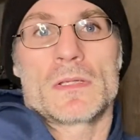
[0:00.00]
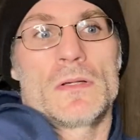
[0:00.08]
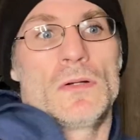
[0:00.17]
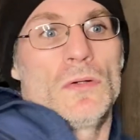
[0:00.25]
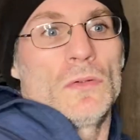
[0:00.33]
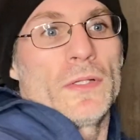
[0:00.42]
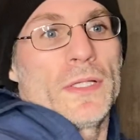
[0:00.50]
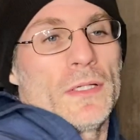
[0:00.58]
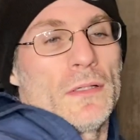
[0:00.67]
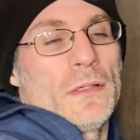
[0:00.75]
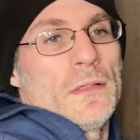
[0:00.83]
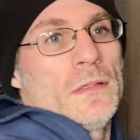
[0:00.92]
Earlier,
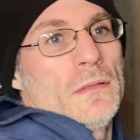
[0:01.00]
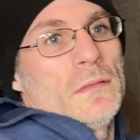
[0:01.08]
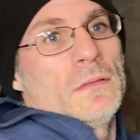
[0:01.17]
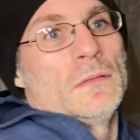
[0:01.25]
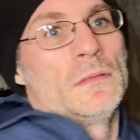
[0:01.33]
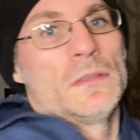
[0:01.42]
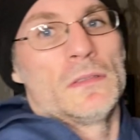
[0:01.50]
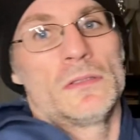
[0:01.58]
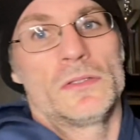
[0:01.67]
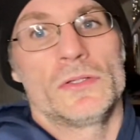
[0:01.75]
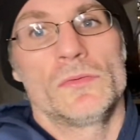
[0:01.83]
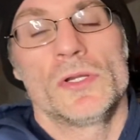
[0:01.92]

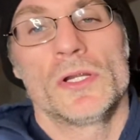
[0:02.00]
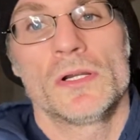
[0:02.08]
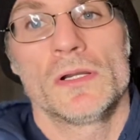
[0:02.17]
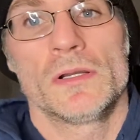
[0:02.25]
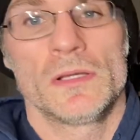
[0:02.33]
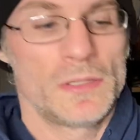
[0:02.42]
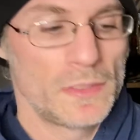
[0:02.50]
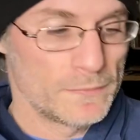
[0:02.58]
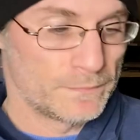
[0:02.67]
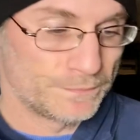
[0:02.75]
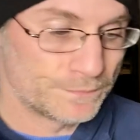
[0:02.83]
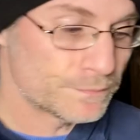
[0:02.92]
Do You Nerd
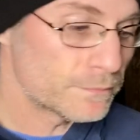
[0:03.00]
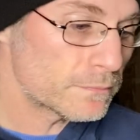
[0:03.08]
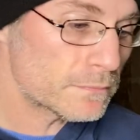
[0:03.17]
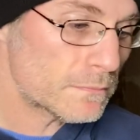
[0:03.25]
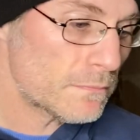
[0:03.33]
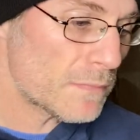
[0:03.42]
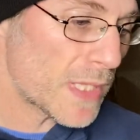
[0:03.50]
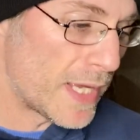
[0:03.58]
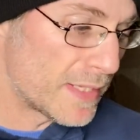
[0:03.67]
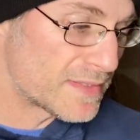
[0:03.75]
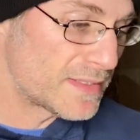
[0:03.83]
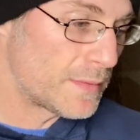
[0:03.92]

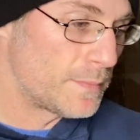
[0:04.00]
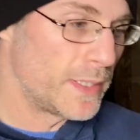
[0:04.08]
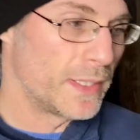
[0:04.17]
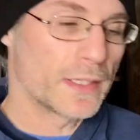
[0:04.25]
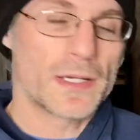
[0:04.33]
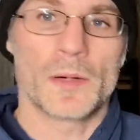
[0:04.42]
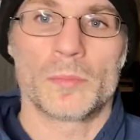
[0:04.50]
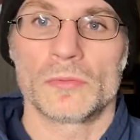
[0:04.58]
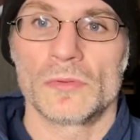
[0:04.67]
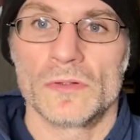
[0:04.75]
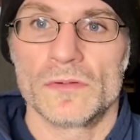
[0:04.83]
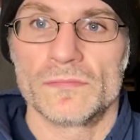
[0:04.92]
had sent me a
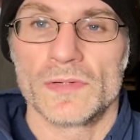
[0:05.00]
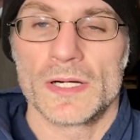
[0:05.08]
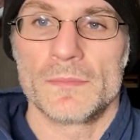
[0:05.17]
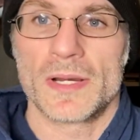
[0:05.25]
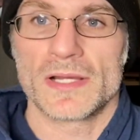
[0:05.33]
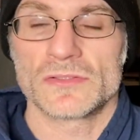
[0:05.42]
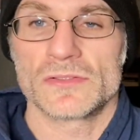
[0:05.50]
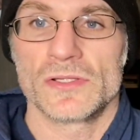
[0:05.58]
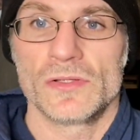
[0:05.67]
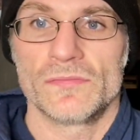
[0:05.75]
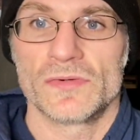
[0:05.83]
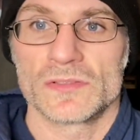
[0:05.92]
couple of Masters of the
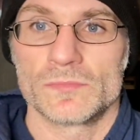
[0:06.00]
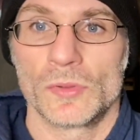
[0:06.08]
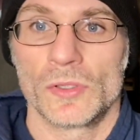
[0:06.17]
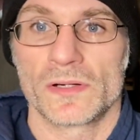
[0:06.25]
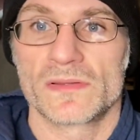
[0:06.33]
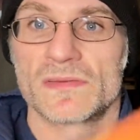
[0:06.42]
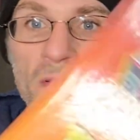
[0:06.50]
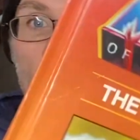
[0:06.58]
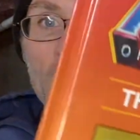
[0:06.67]
Universe books,